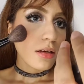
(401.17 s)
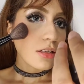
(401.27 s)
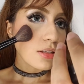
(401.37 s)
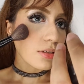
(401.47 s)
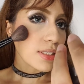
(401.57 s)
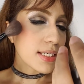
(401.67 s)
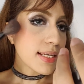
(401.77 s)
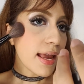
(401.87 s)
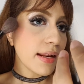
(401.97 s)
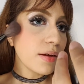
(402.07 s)
So does
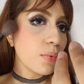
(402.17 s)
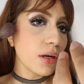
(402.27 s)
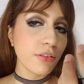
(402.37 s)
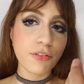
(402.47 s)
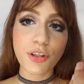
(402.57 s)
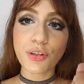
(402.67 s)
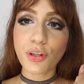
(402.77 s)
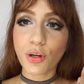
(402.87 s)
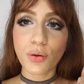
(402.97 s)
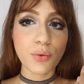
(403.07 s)
any one of you
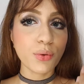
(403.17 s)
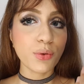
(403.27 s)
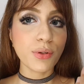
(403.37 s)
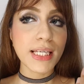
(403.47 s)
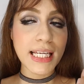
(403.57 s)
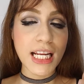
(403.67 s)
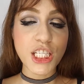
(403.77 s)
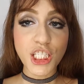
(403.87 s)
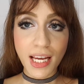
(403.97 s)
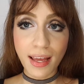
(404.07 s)
know who Kina
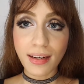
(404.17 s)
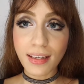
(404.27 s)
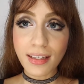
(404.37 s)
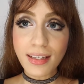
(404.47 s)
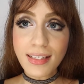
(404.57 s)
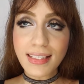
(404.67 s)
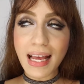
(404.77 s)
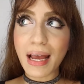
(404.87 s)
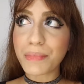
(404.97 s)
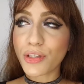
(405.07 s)
Shen is?
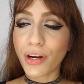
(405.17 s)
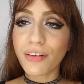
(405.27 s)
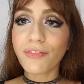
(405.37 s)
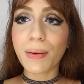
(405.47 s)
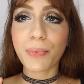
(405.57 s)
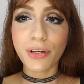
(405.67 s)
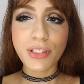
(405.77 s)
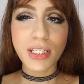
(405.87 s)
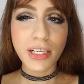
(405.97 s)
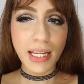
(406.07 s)
I'm sorry if I
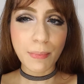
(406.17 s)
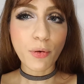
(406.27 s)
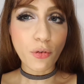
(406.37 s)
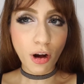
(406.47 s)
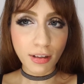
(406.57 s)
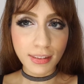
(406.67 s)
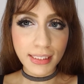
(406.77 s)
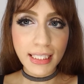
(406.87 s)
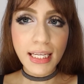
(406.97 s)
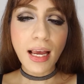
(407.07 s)
pronounced her name
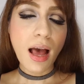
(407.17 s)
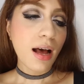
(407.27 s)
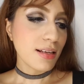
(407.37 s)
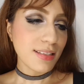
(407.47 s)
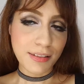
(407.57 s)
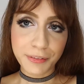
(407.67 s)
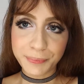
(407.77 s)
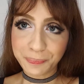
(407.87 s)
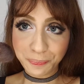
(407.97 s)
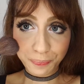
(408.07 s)
wrongly.
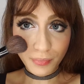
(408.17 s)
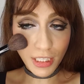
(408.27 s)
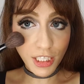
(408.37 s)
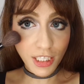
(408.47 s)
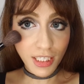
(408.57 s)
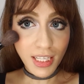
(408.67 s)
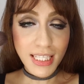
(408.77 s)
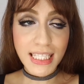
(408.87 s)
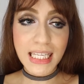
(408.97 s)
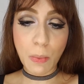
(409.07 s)
So she is
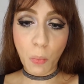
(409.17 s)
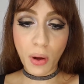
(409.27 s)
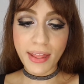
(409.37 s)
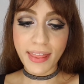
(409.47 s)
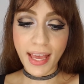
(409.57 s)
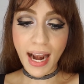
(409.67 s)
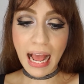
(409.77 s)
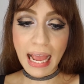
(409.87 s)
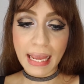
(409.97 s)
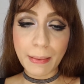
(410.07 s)
someone
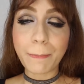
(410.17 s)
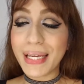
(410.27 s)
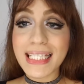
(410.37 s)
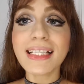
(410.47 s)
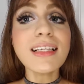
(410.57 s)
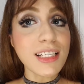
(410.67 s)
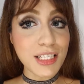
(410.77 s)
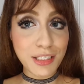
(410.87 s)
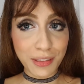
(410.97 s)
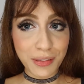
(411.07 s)
that basically
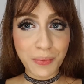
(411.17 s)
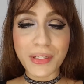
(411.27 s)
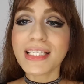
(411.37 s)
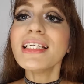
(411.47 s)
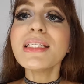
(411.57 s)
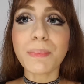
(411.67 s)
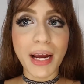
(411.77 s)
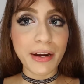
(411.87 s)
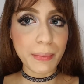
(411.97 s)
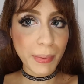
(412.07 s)
this look was
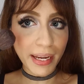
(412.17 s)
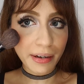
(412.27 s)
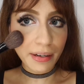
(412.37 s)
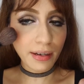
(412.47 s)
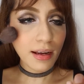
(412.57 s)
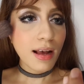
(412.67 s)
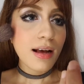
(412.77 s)
inspired by her.